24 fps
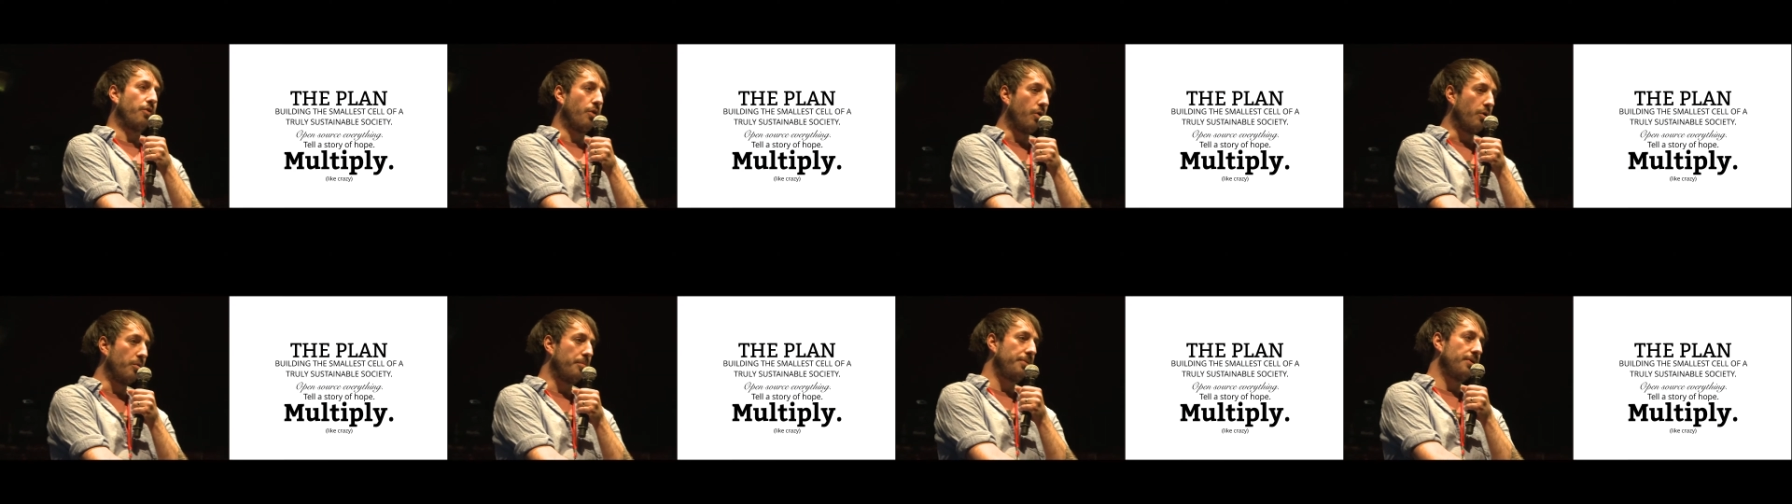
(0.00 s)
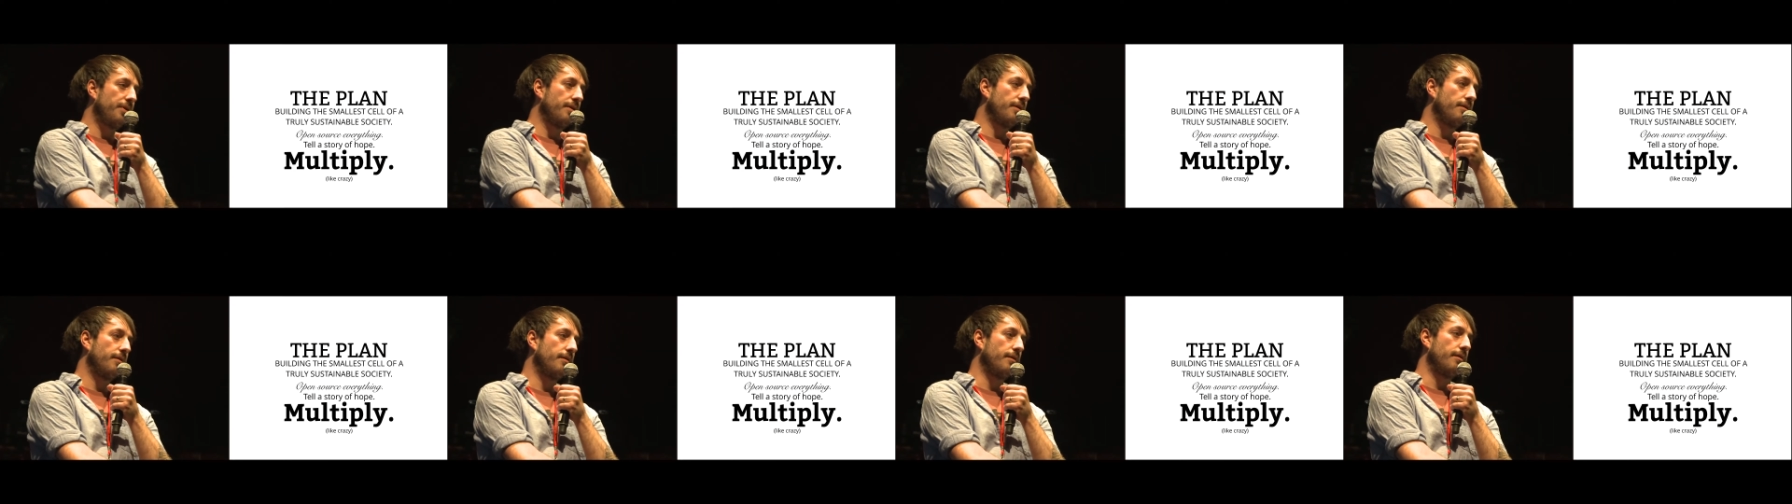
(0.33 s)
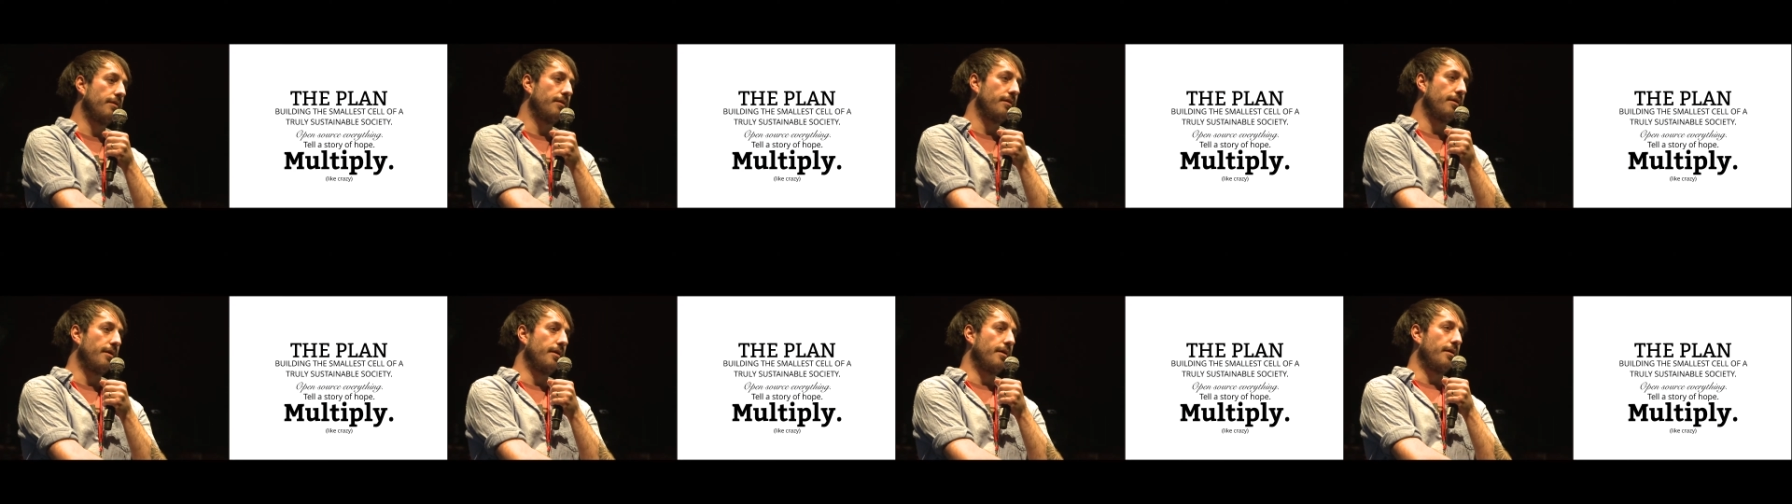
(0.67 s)
hope,
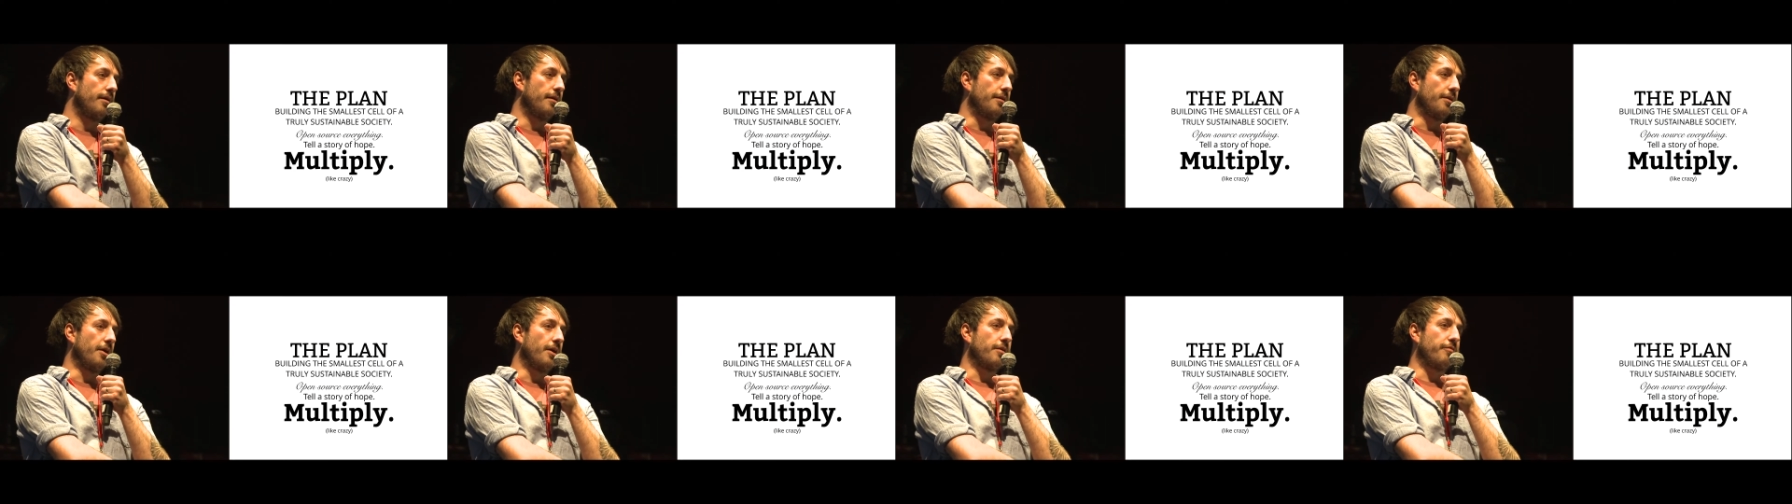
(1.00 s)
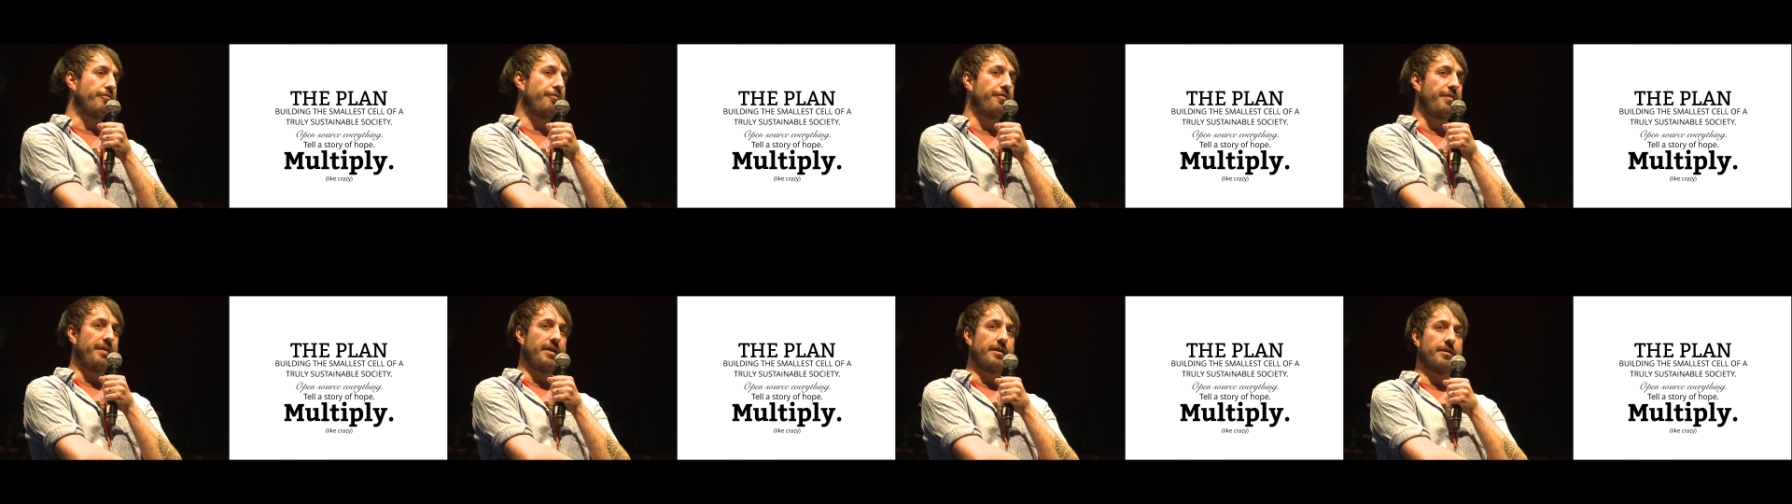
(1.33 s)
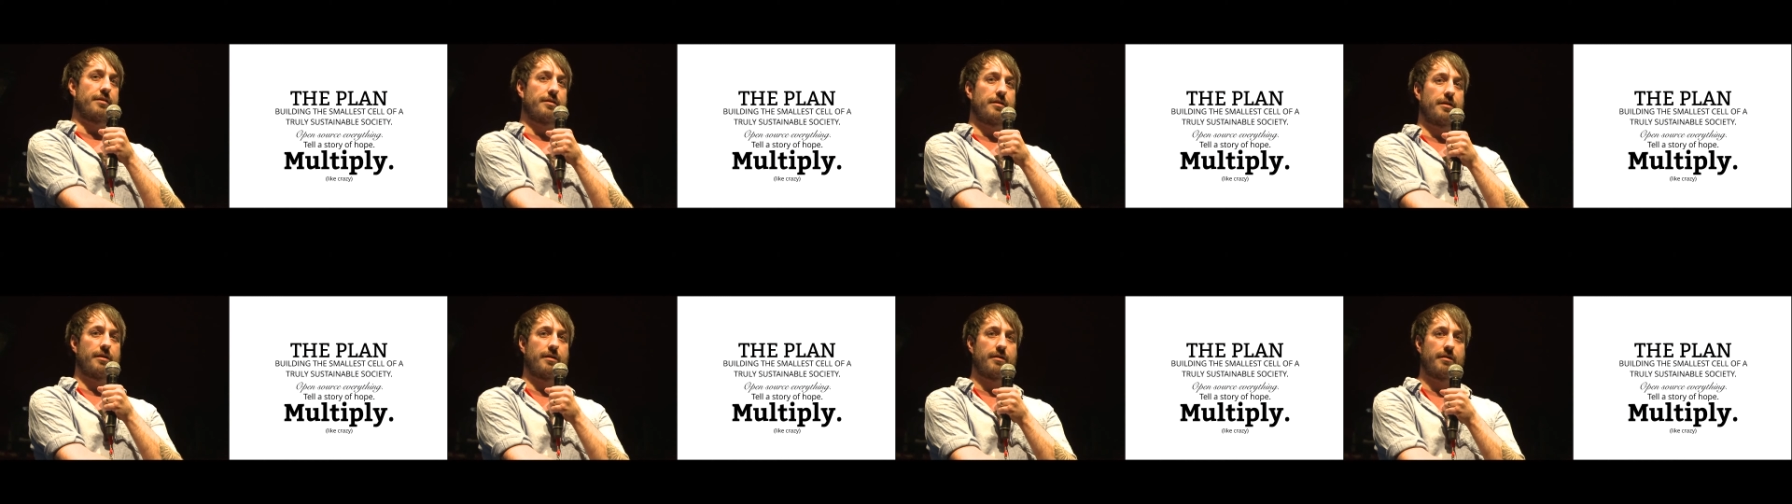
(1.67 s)
not of
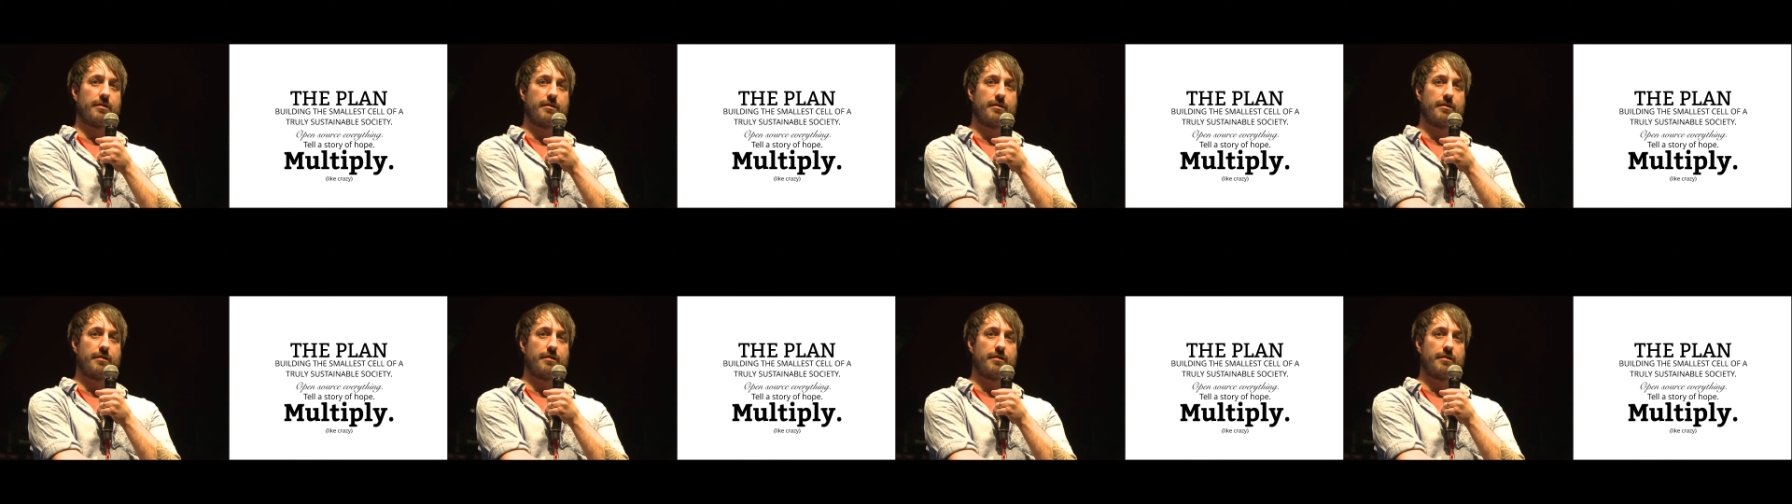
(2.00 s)
fear,